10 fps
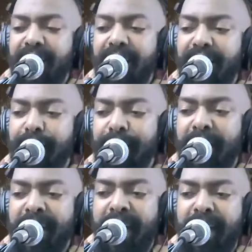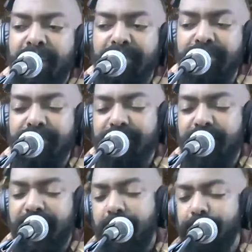And I
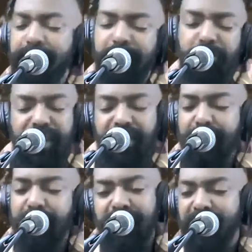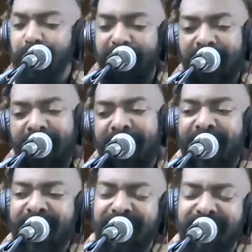had come up through like the music way,
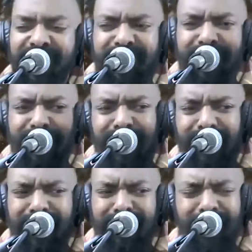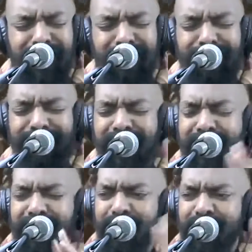and then to get like
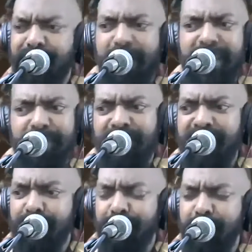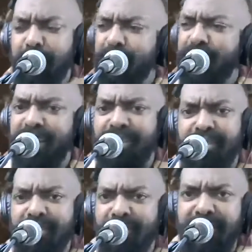in the space with these beautiful
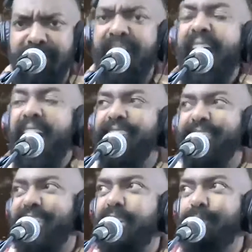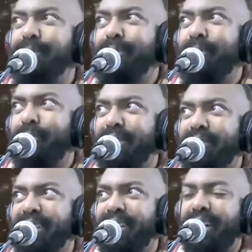dancers on these, and see, he was on one of
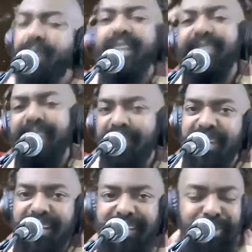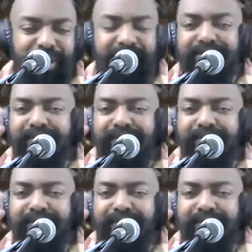the, let's not even get into it.